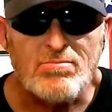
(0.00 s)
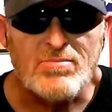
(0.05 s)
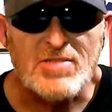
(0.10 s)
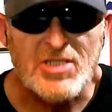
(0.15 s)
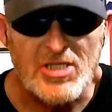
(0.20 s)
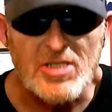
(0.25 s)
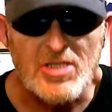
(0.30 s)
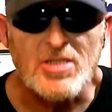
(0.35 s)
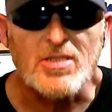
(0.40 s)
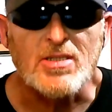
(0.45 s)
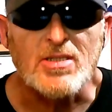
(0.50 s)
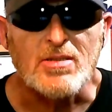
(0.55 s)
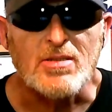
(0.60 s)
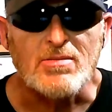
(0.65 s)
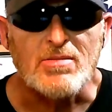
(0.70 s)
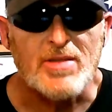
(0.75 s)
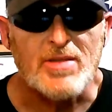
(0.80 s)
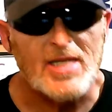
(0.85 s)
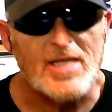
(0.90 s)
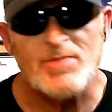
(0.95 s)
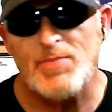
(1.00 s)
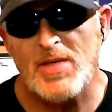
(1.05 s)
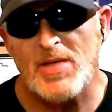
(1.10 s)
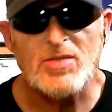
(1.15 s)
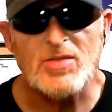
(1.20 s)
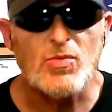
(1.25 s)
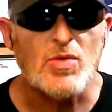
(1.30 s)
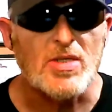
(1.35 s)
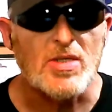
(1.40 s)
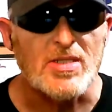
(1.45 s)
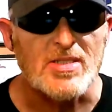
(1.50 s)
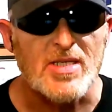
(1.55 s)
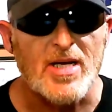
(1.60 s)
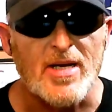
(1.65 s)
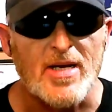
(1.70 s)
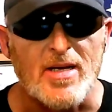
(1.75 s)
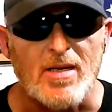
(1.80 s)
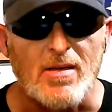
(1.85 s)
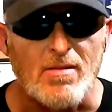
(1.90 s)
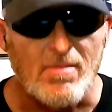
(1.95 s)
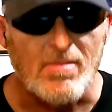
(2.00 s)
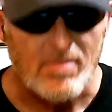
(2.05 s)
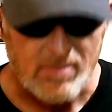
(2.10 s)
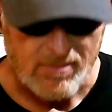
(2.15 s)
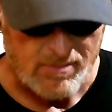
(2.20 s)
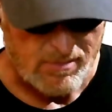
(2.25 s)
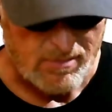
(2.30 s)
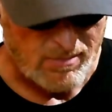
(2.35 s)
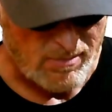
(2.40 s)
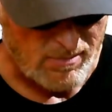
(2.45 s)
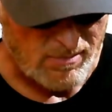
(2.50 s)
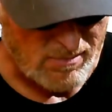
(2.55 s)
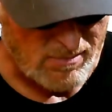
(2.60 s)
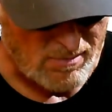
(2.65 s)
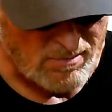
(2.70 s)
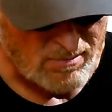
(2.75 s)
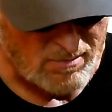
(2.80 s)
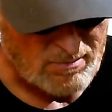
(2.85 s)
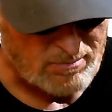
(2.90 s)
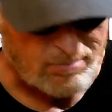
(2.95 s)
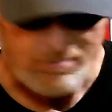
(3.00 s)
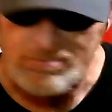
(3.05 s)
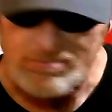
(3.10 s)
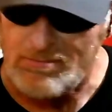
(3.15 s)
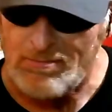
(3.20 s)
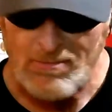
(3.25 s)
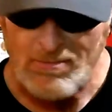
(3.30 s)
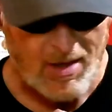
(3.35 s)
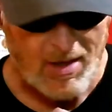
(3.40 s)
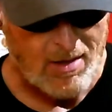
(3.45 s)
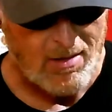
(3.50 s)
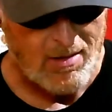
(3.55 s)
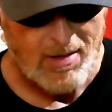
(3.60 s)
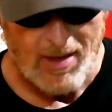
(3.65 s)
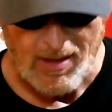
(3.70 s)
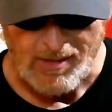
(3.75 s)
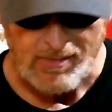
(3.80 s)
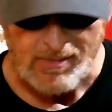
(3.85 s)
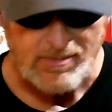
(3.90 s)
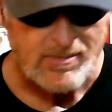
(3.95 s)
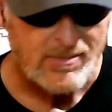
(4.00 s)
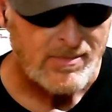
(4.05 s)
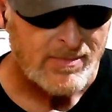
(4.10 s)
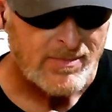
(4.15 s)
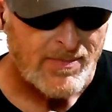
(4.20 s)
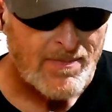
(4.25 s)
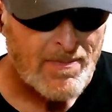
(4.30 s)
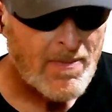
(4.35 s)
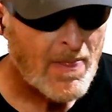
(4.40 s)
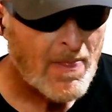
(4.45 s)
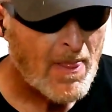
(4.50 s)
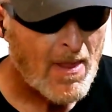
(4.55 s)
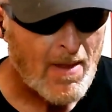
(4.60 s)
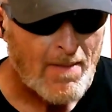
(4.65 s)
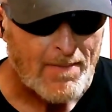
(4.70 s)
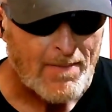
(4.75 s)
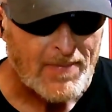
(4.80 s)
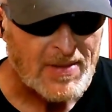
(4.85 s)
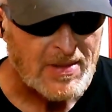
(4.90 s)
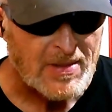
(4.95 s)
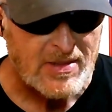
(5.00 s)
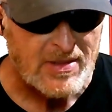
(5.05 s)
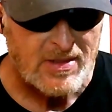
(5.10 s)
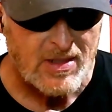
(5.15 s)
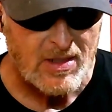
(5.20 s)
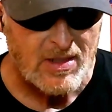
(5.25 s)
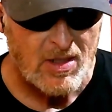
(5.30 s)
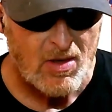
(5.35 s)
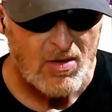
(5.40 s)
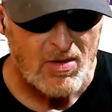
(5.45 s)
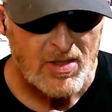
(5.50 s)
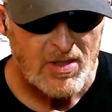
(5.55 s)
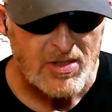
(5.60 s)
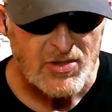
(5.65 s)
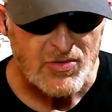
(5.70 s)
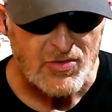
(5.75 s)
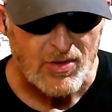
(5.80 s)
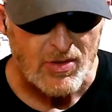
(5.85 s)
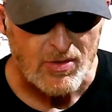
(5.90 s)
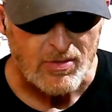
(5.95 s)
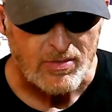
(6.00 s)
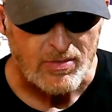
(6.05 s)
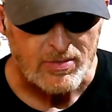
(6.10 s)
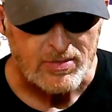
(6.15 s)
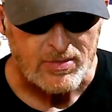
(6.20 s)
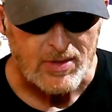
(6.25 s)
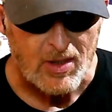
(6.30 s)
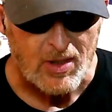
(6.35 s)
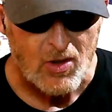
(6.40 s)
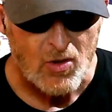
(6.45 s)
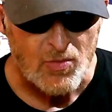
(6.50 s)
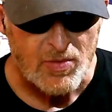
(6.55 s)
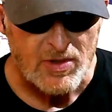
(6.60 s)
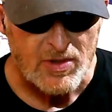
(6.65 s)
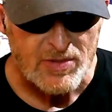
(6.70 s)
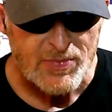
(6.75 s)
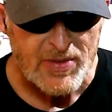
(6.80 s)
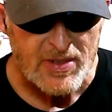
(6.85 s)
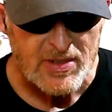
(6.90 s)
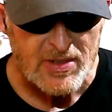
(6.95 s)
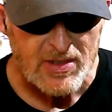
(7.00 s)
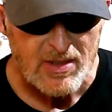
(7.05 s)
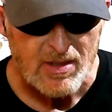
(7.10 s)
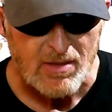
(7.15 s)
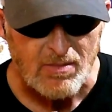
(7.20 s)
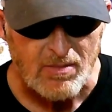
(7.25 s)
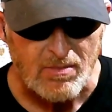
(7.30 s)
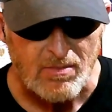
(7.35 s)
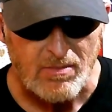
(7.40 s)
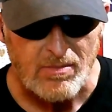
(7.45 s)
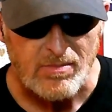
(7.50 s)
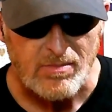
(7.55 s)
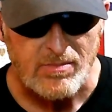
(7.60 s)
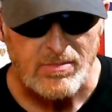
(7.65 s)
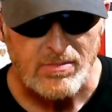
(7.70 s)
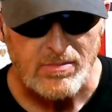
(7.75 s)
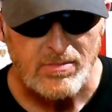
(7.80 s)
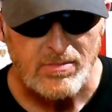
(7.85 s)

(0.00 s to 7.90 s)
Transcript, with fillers: Seriously, and that's basically what he's saying. All right, but this is a long intro. I hope this picks up. Yeah.